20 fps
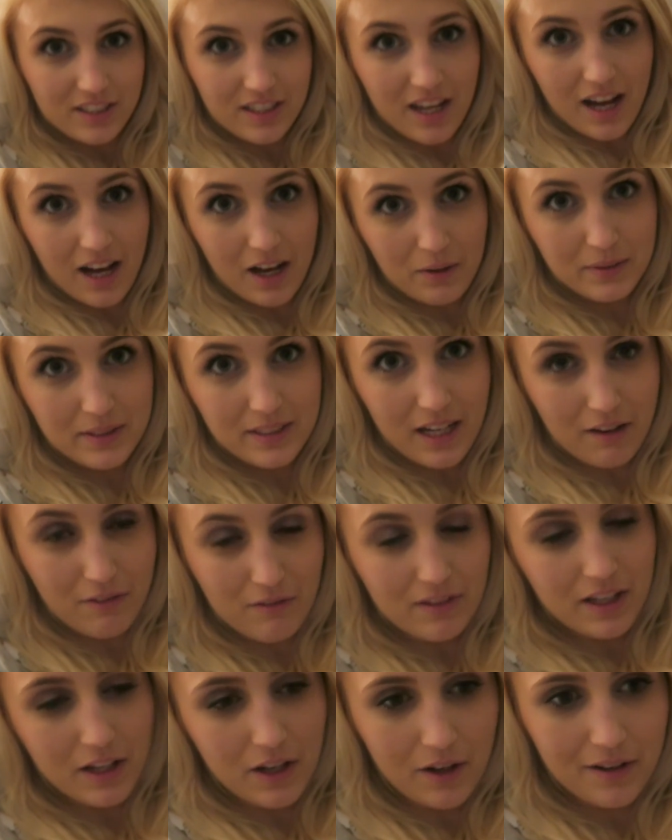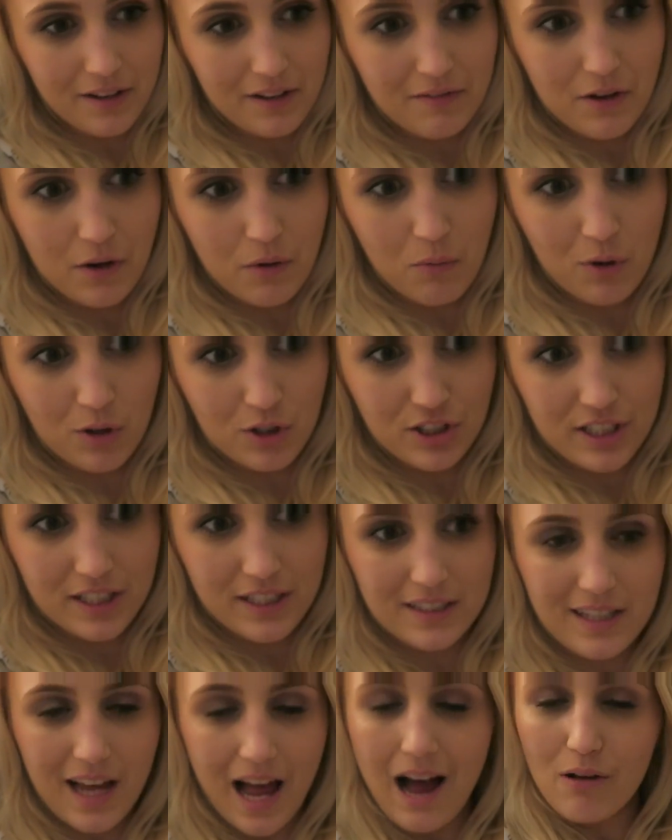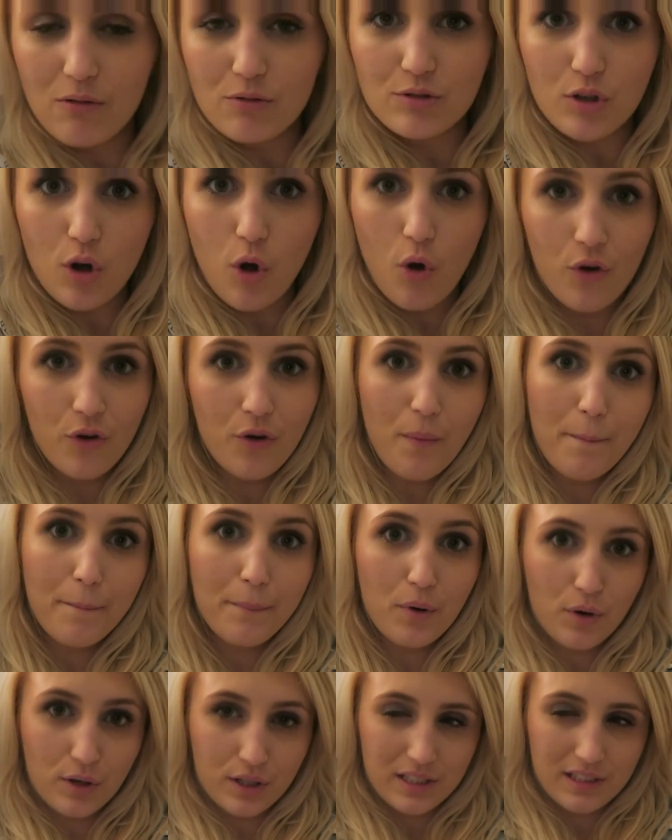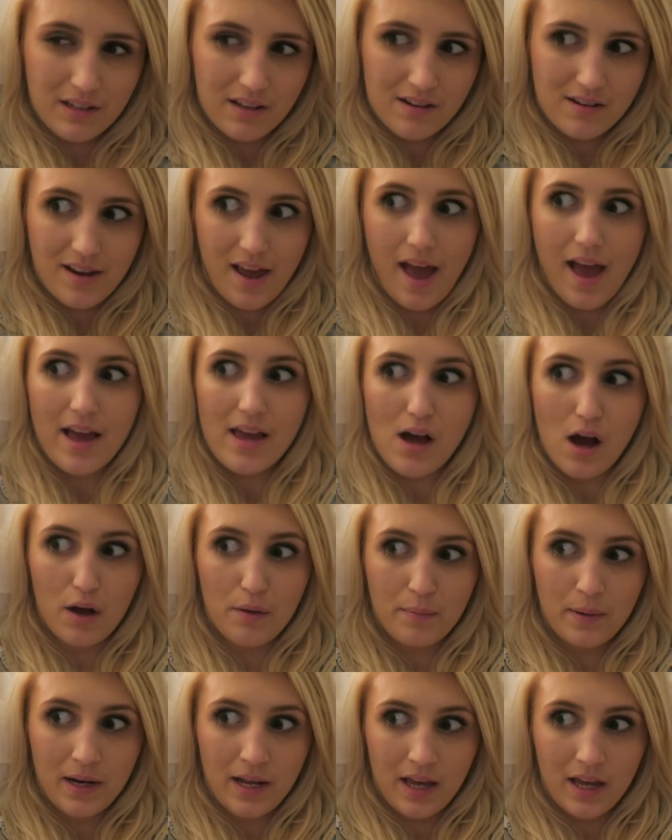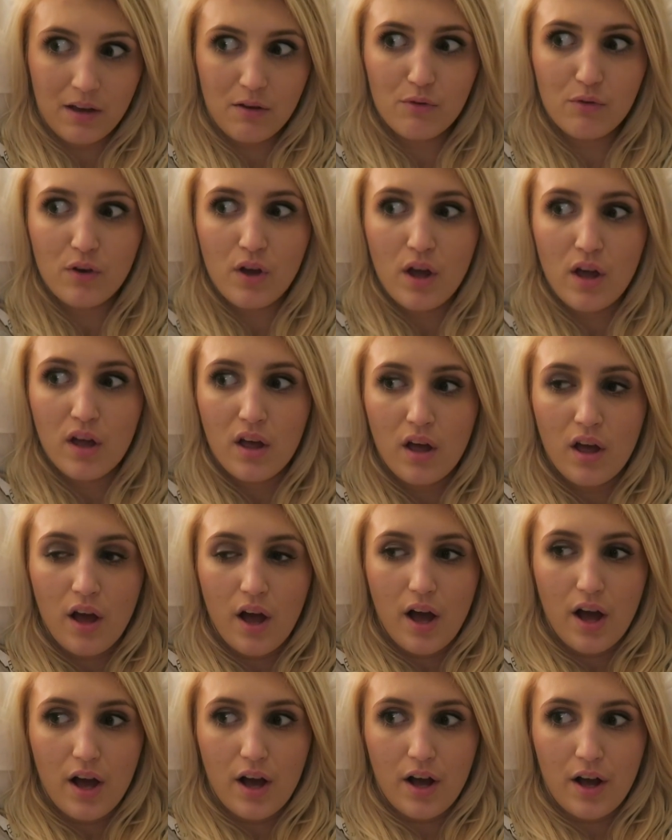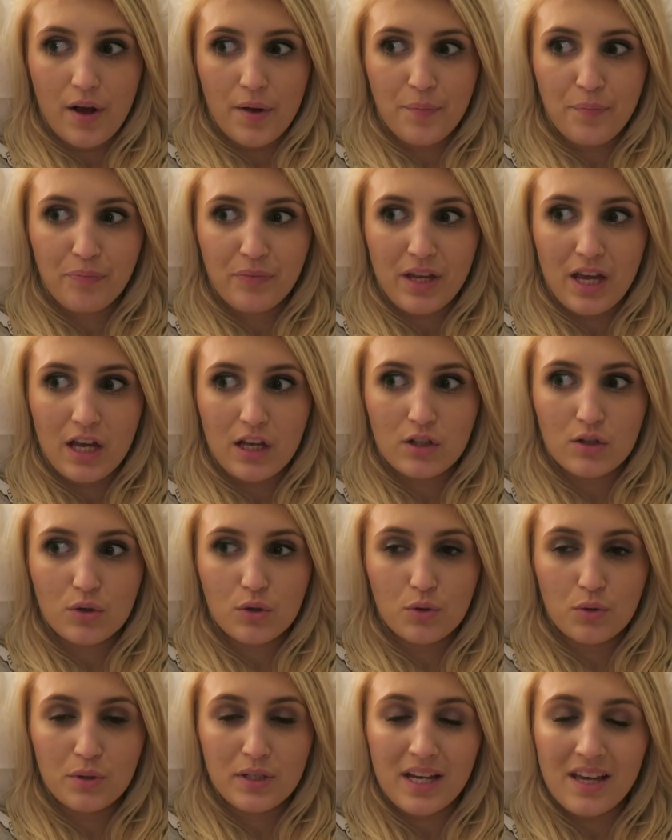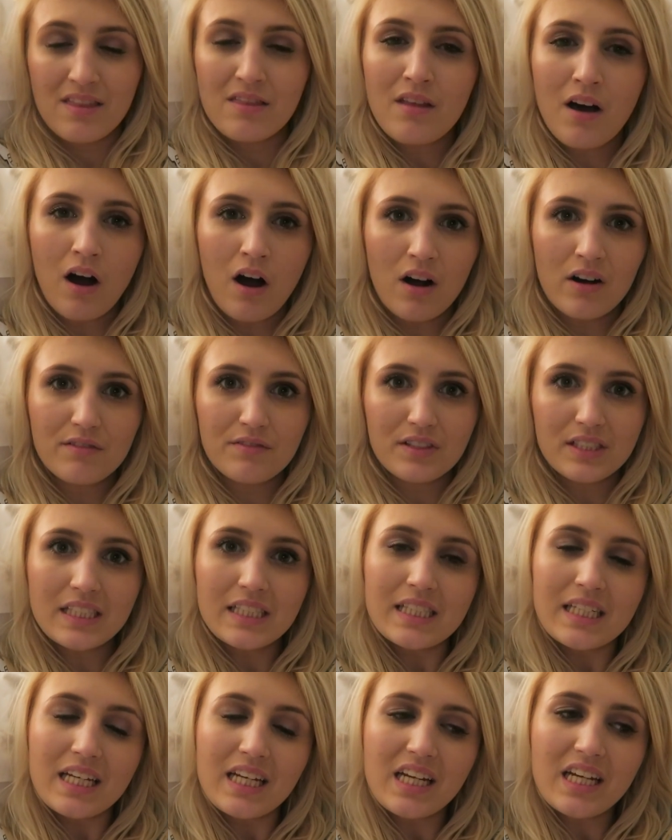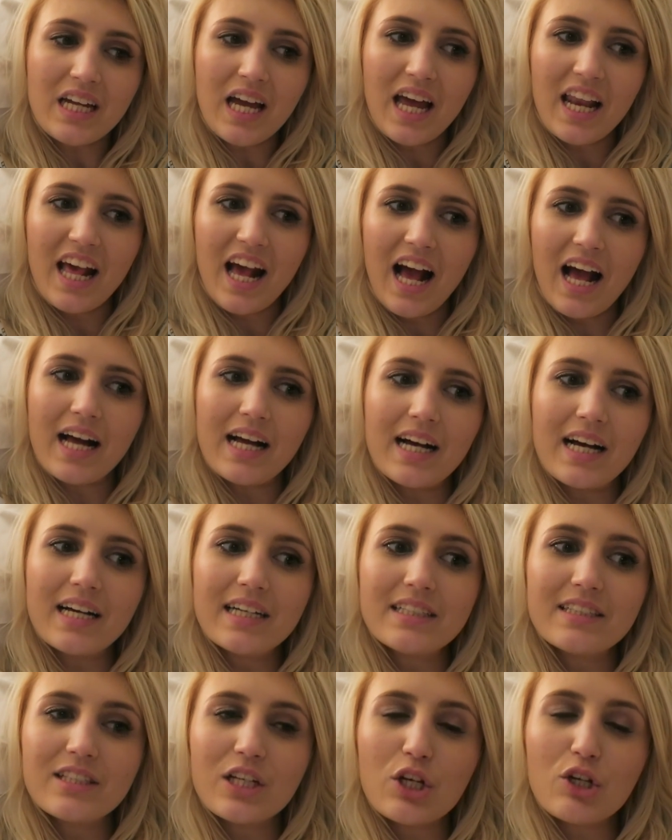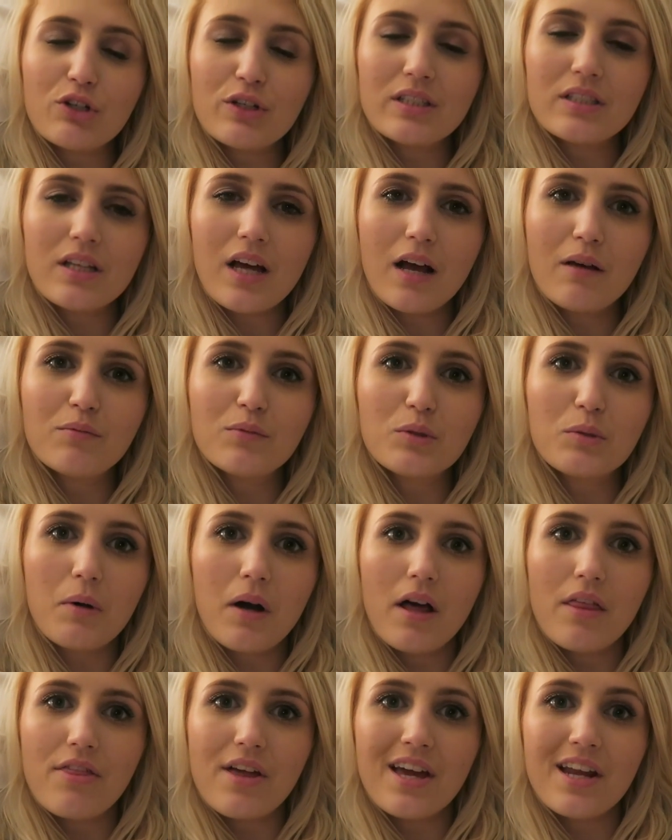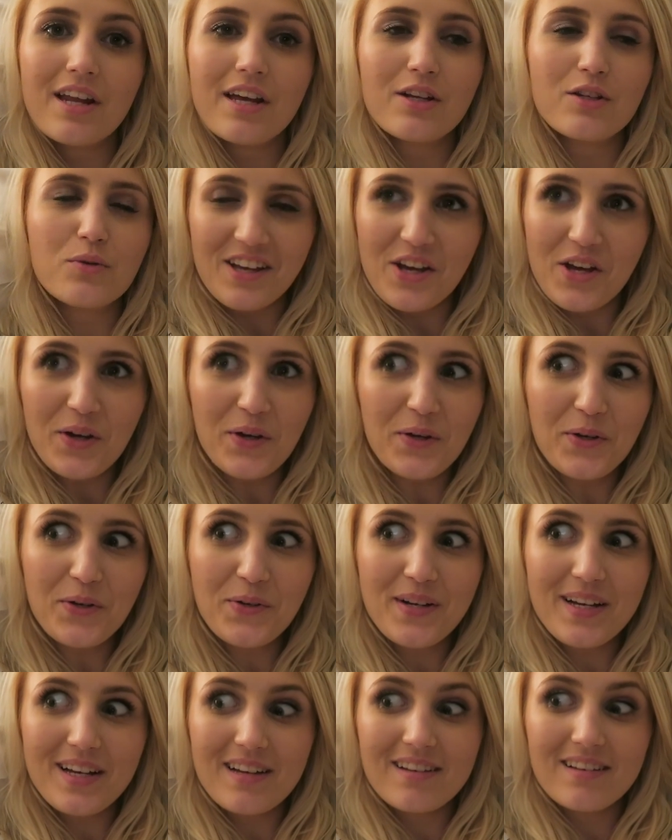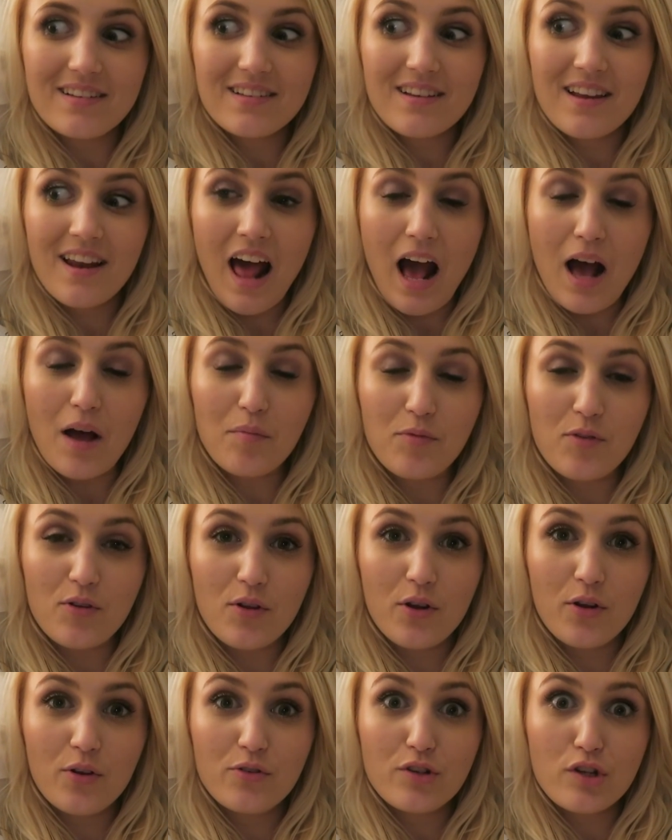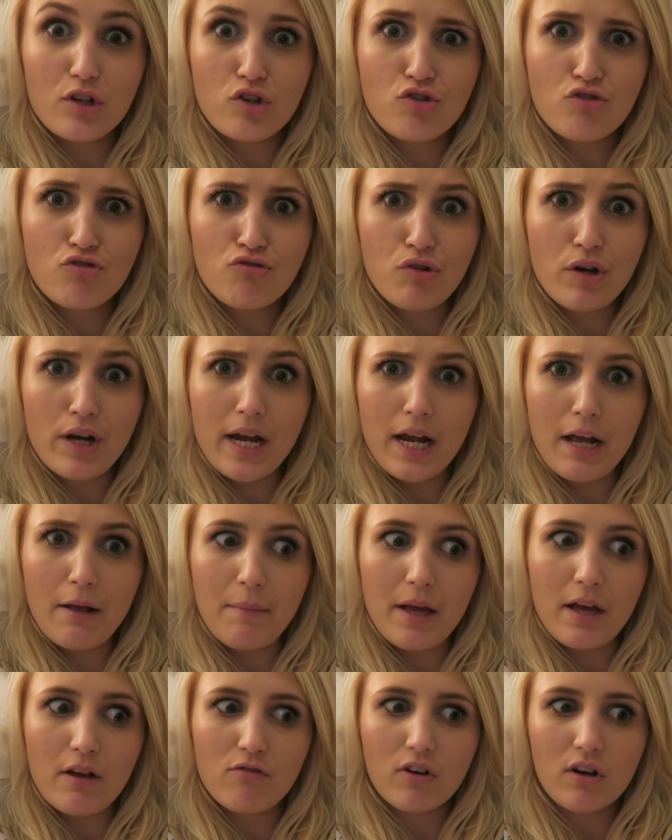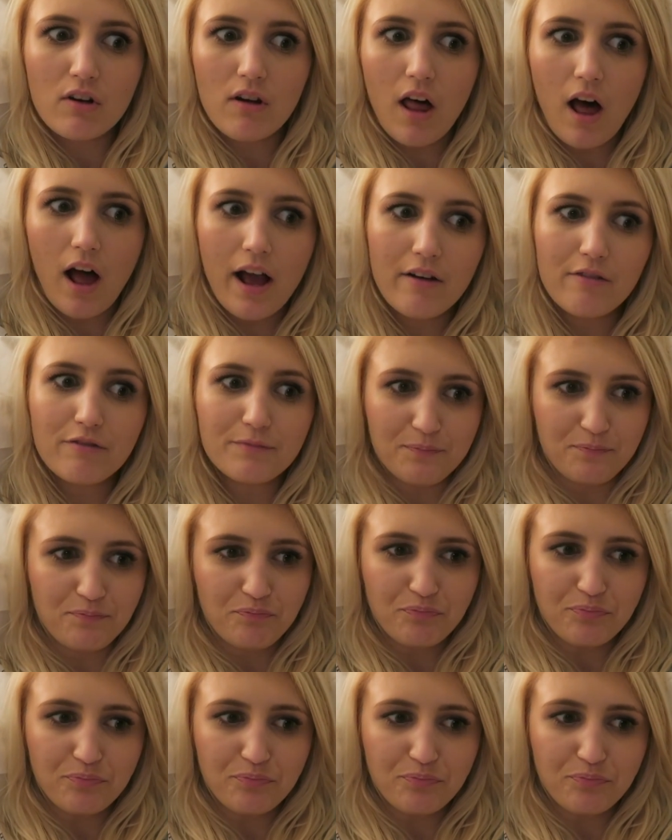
So yeah, I would definitely go give it a watch. It is out on Boxing Day, I believe. Um, it is called In the Heart of the Sea, and it has Chris Hemsworth in it, who is an absolute dream in real life.